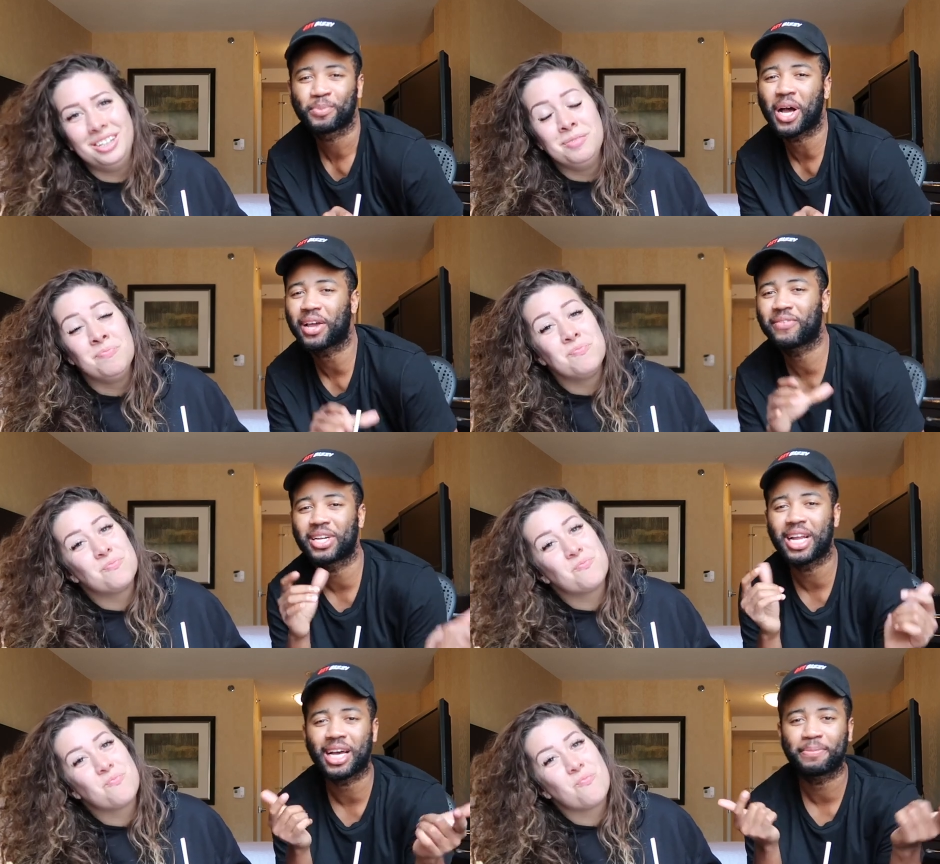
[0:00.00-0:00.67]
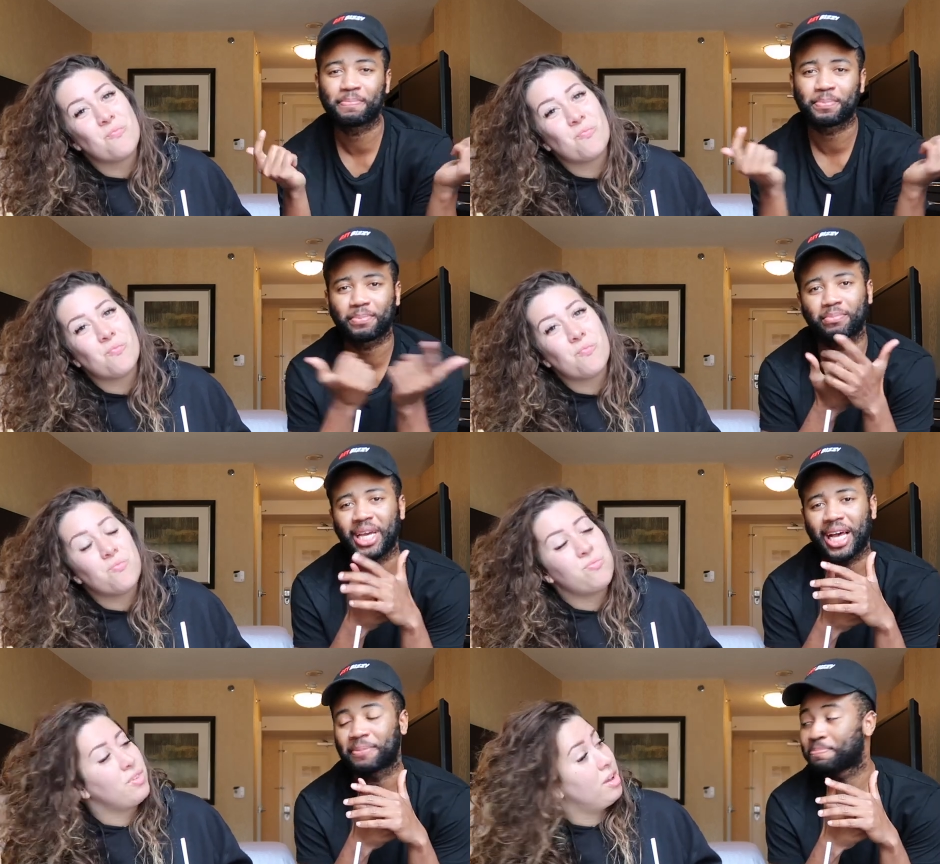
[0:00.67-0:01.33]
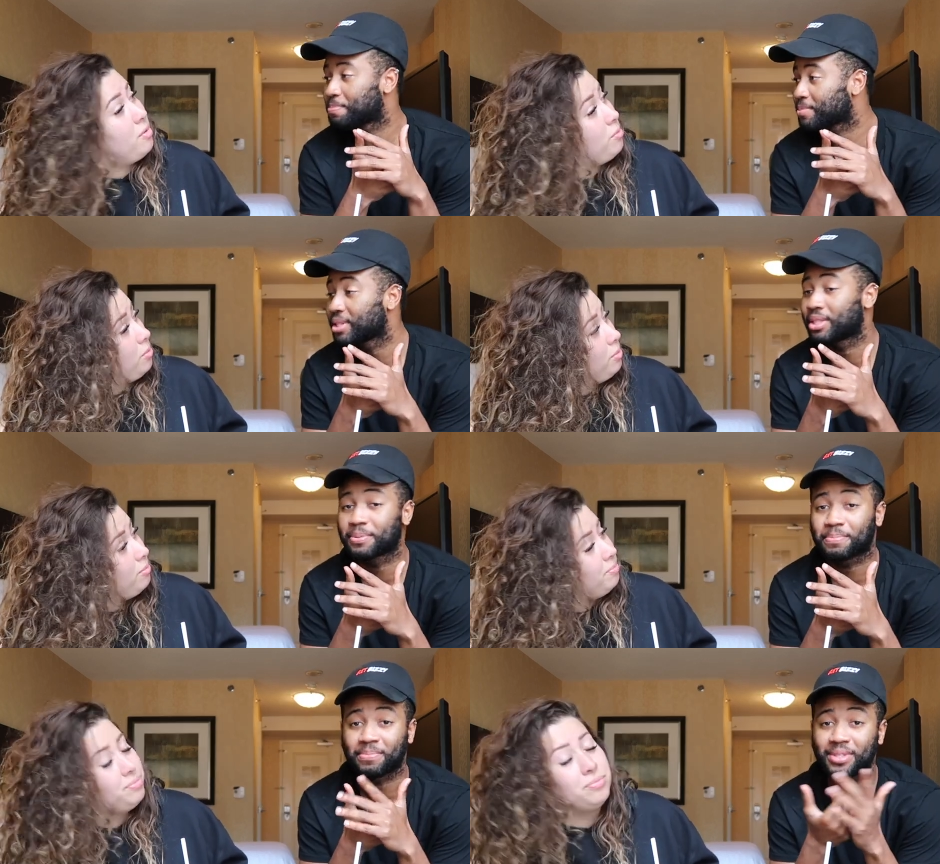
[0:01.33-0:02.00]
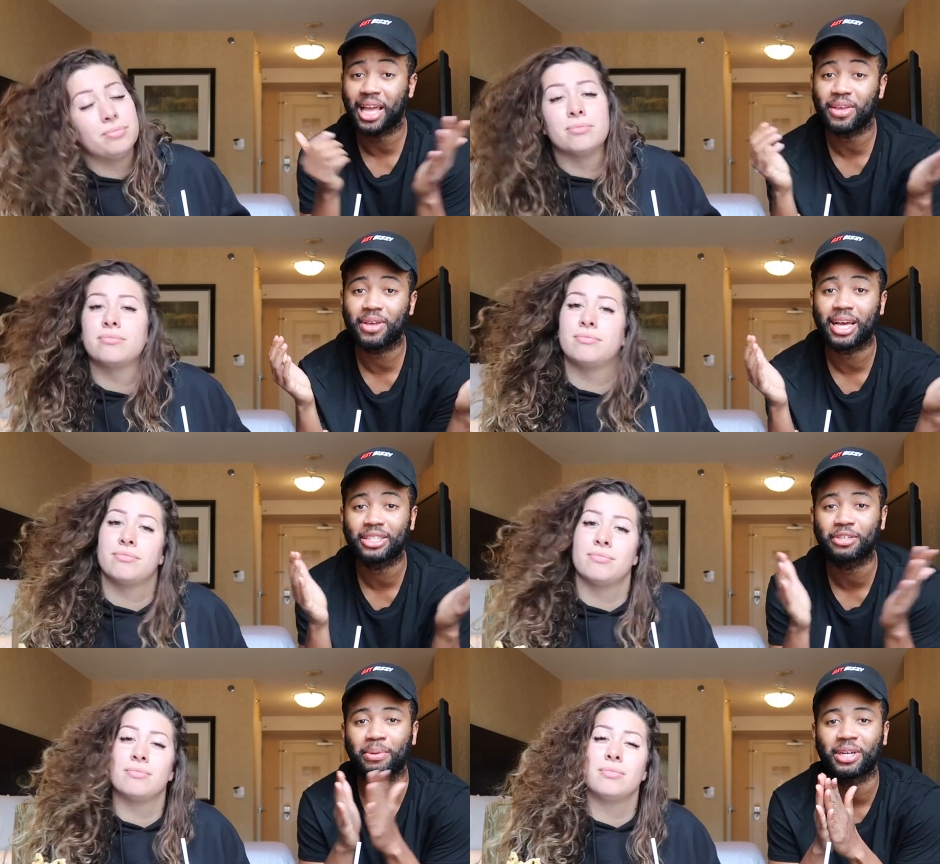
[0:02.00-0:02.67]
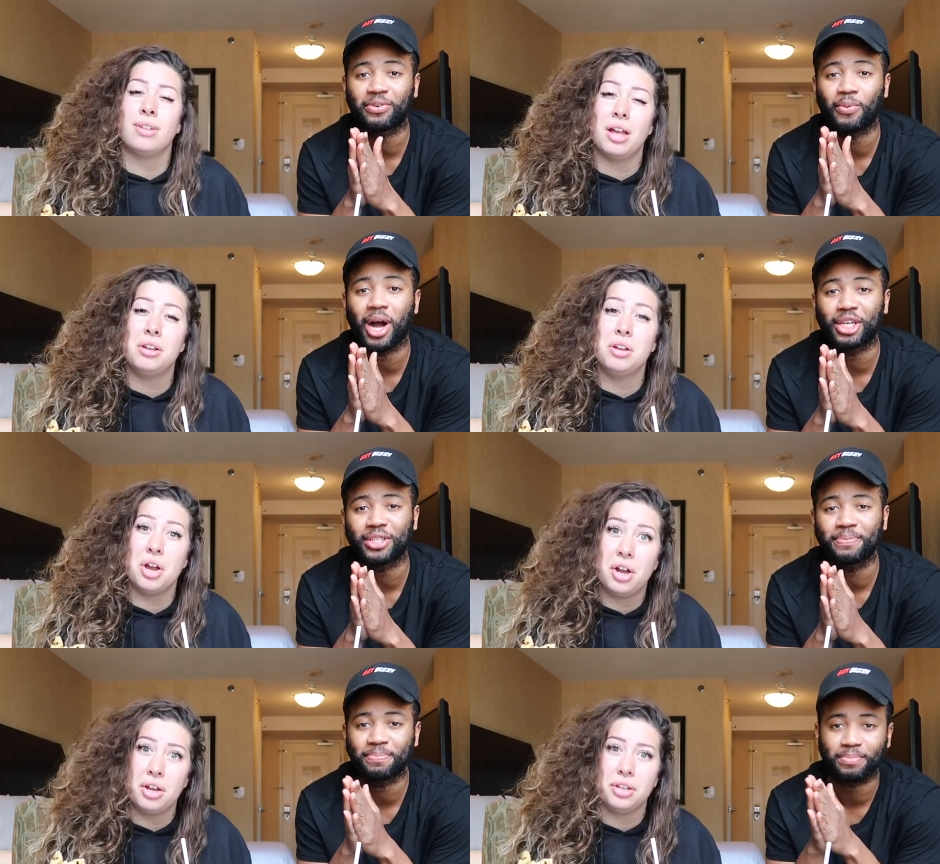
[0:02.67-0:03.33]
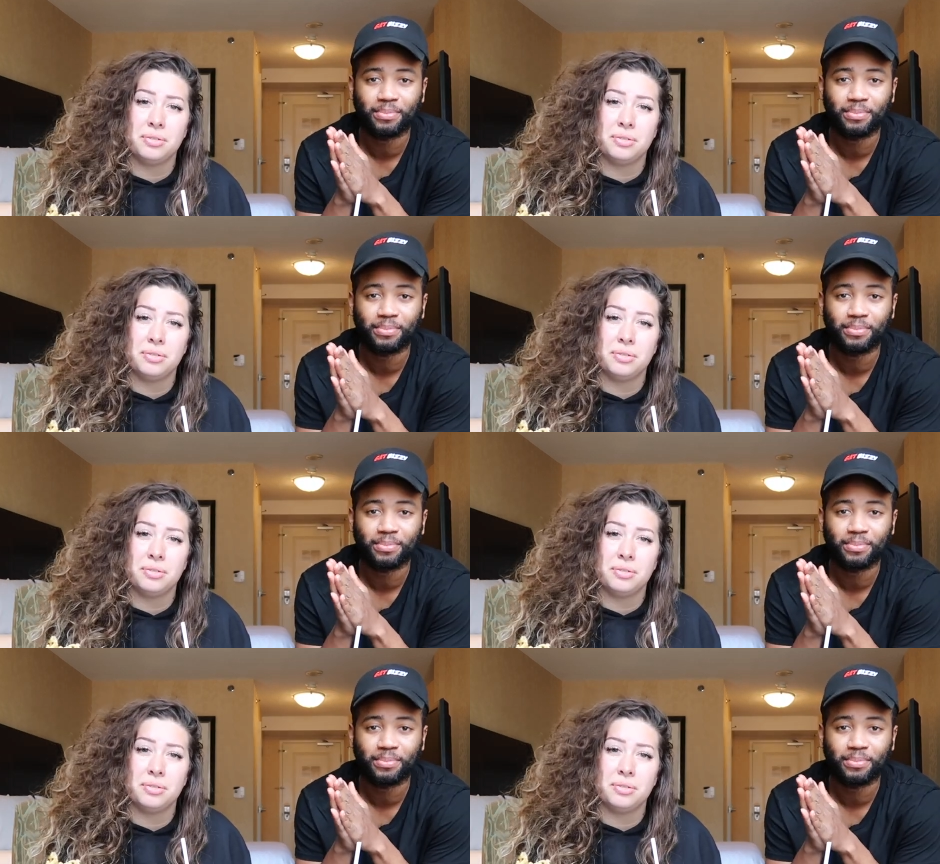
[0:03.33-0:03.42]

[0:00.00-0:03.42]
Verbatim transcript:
Speaker 1: I'll give it a 9. But yeah. Oh. Thank you guys so much for watching.